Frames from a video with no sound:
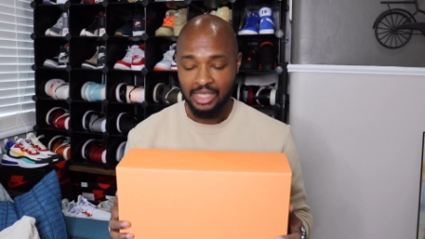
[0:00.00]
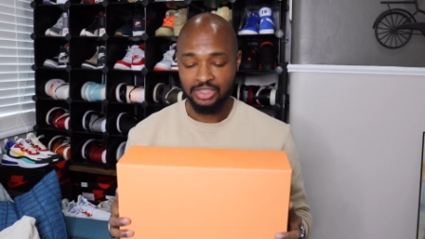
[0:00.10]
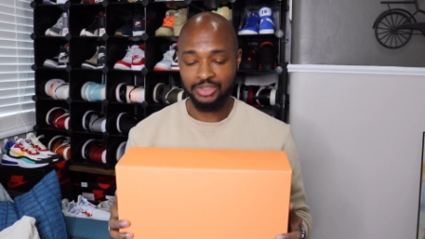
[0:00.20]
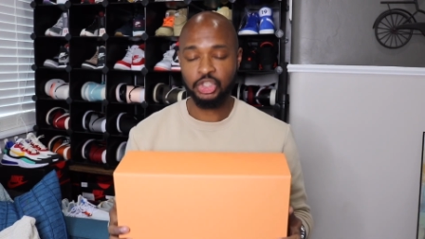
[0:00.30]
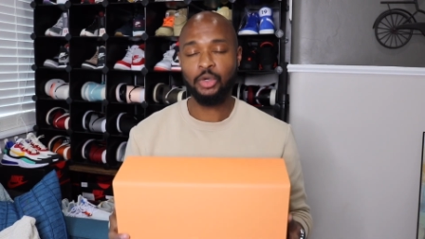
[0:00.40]

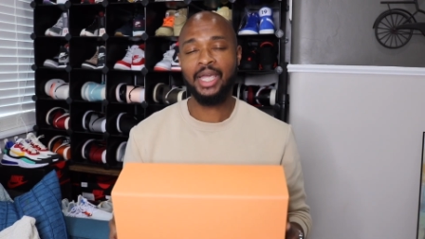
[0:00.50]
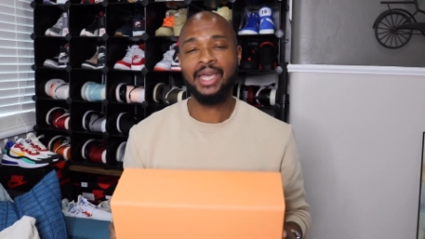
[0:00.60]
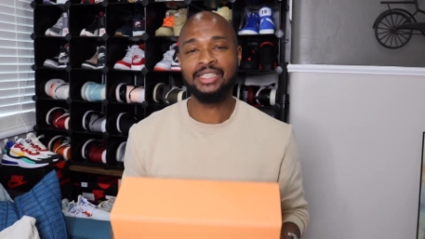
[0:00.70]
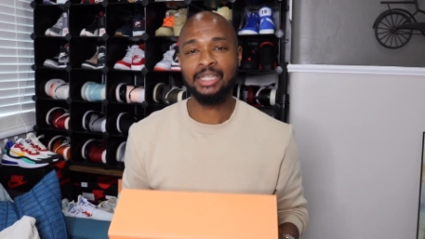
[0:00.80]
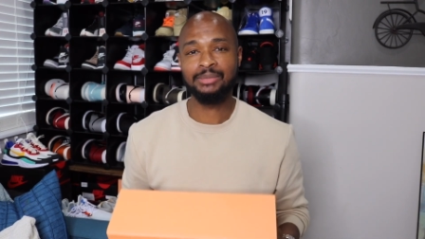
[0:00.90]
So let's go
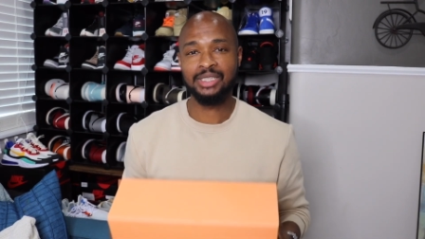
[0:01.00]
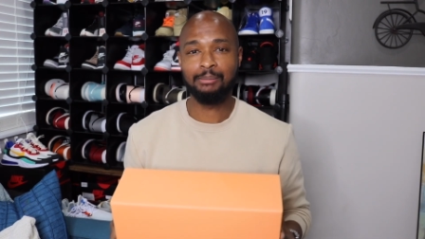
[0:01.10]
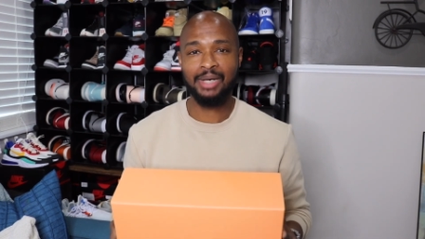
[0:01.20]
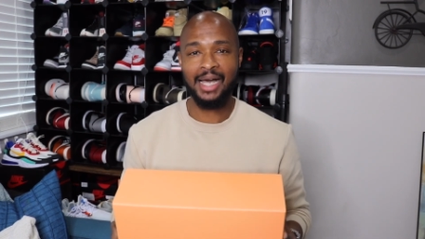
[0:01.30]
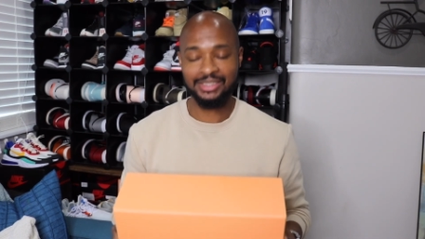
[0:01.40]
ahead and jump to the
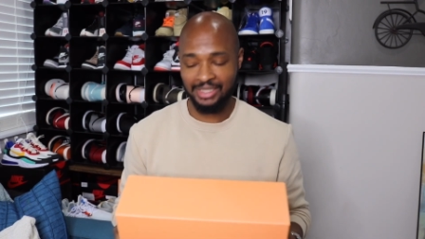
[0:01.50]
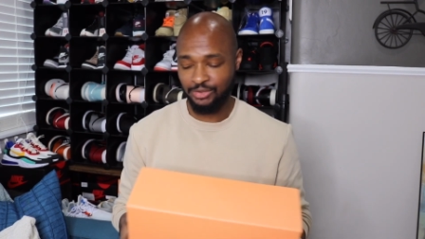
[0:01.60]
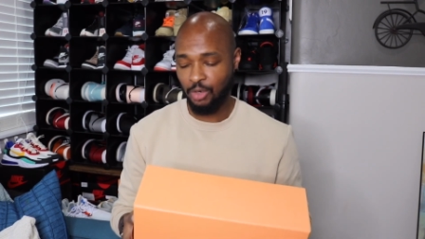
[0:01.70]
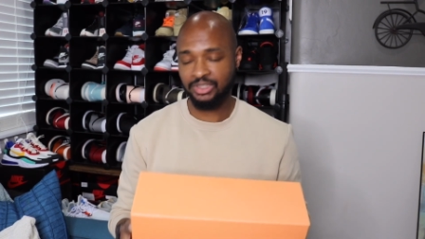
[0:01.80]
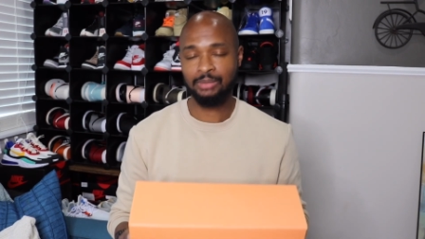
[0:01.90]
box
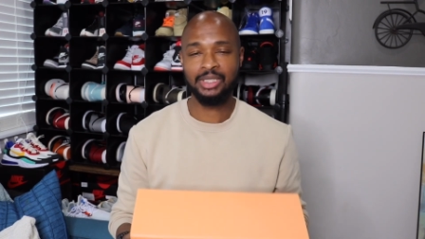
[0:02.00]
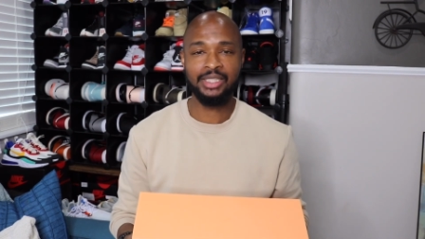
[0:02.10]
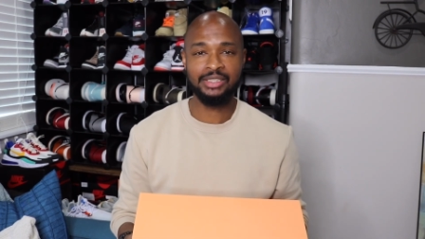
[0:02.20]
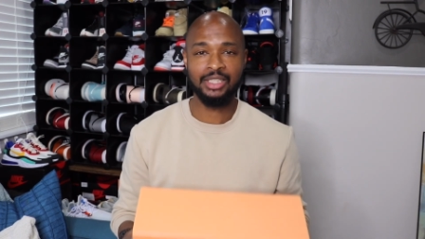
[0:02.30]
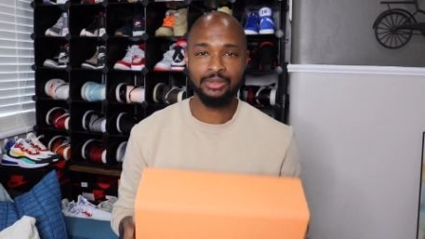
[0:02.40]
and go over some of the
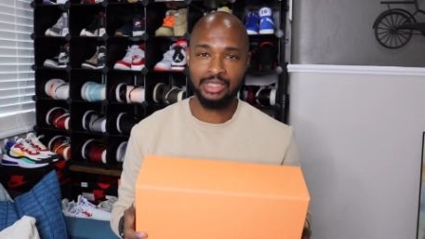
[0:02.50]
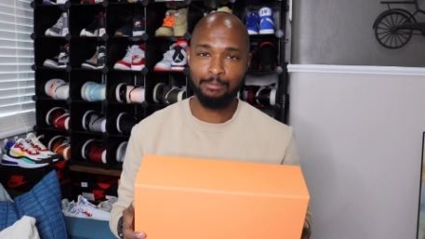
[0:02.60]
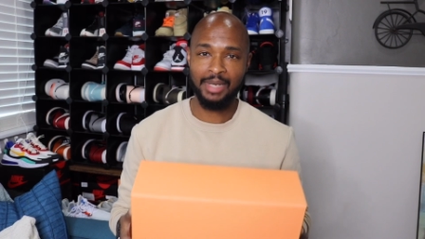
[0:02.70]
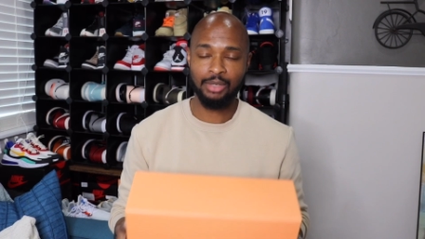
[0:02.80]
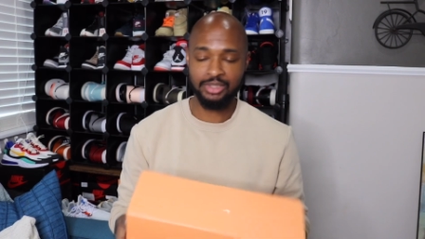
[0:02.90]
details
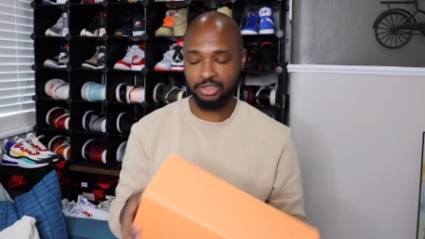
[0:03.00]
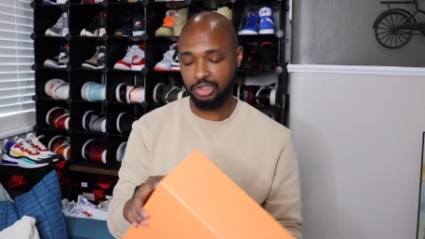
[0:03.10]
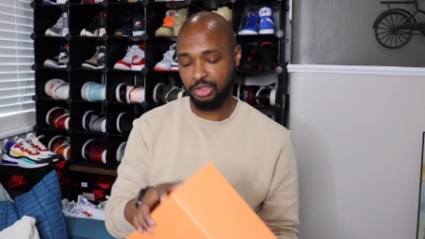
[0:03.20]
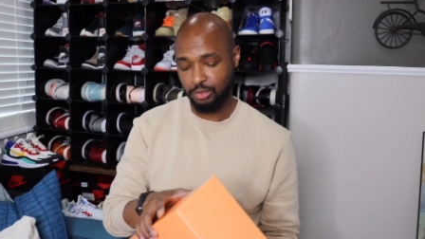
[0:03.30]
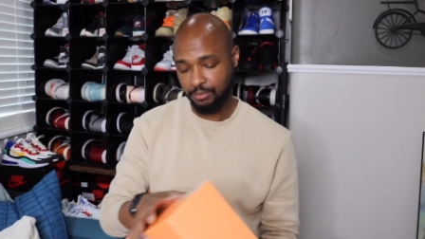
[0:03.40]
about the shoe.